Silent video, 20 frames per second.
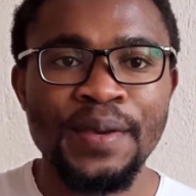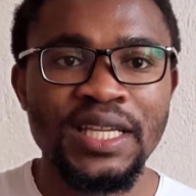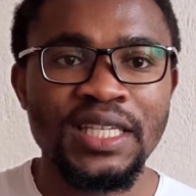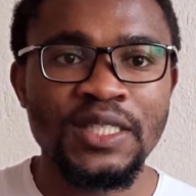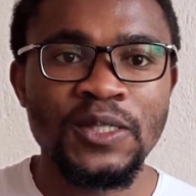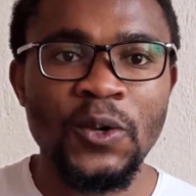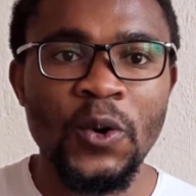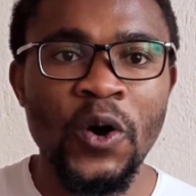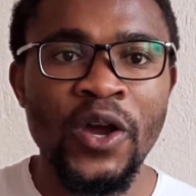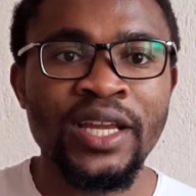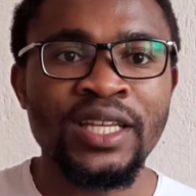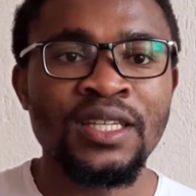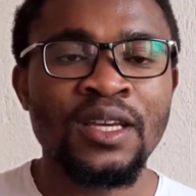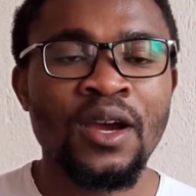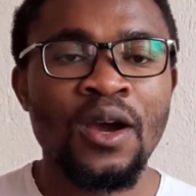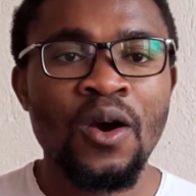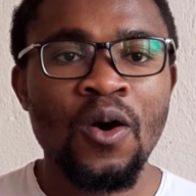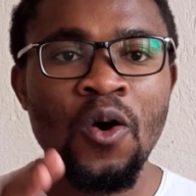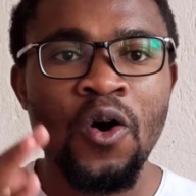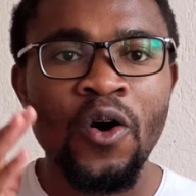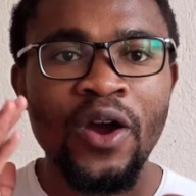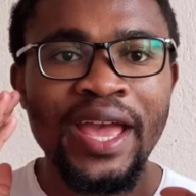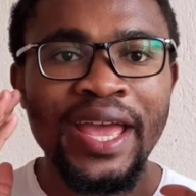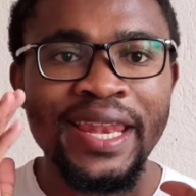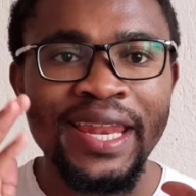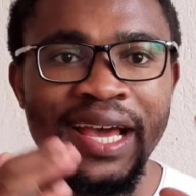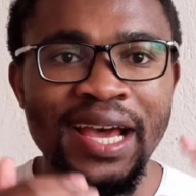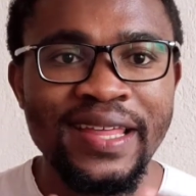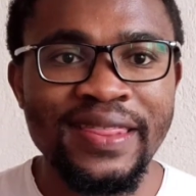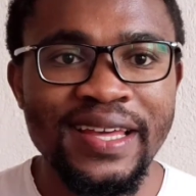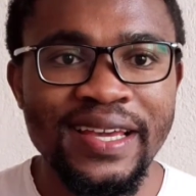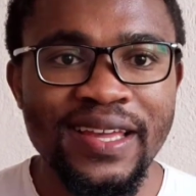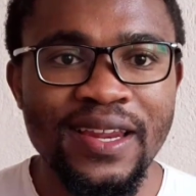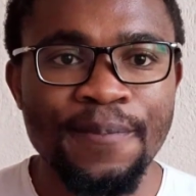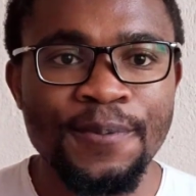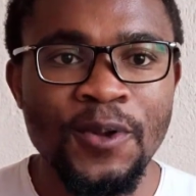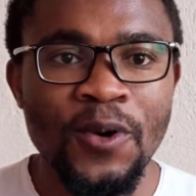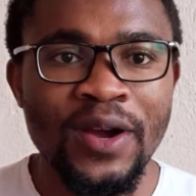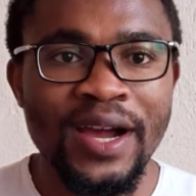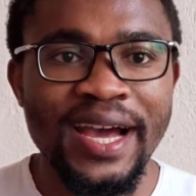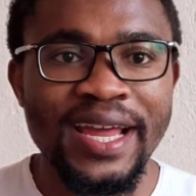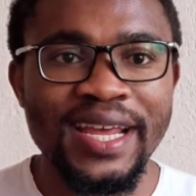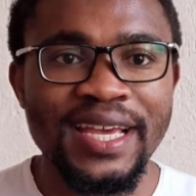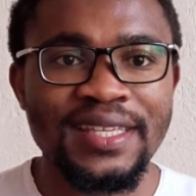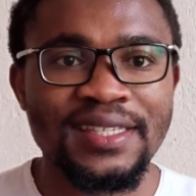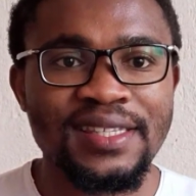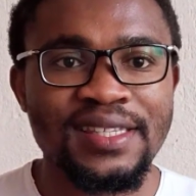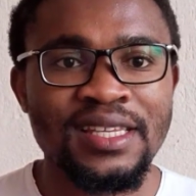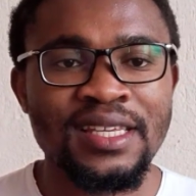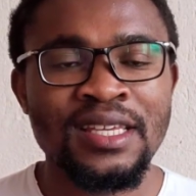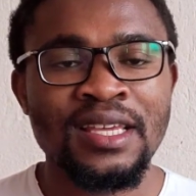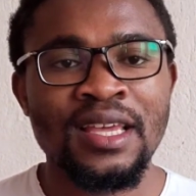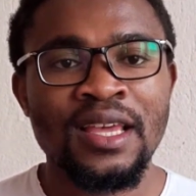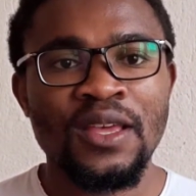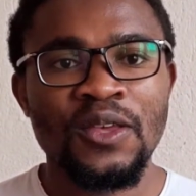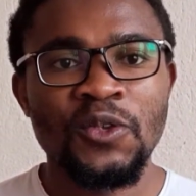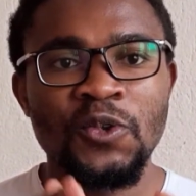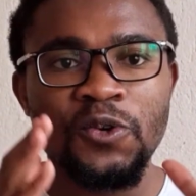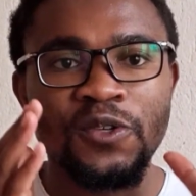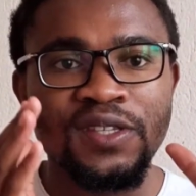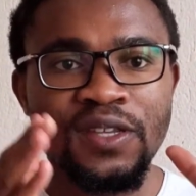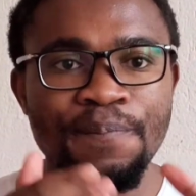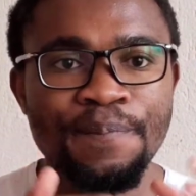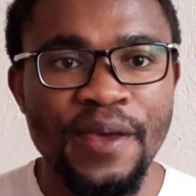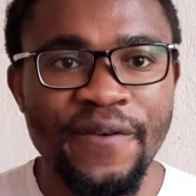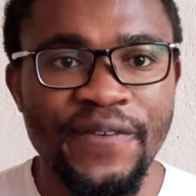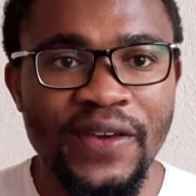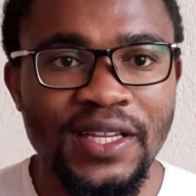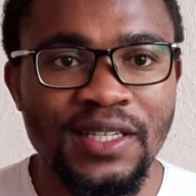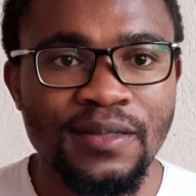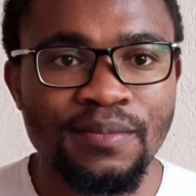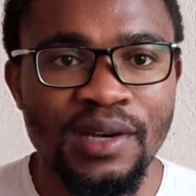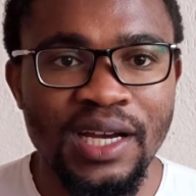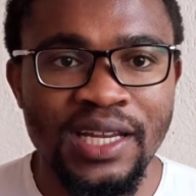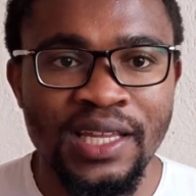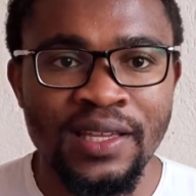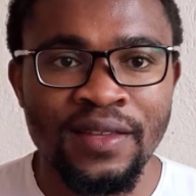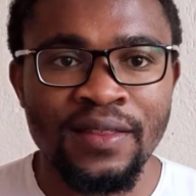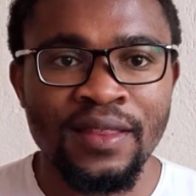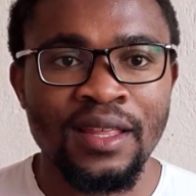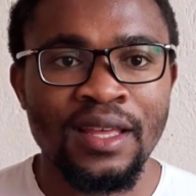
Bitcoin or any other cryptocurrency using Perfect Money.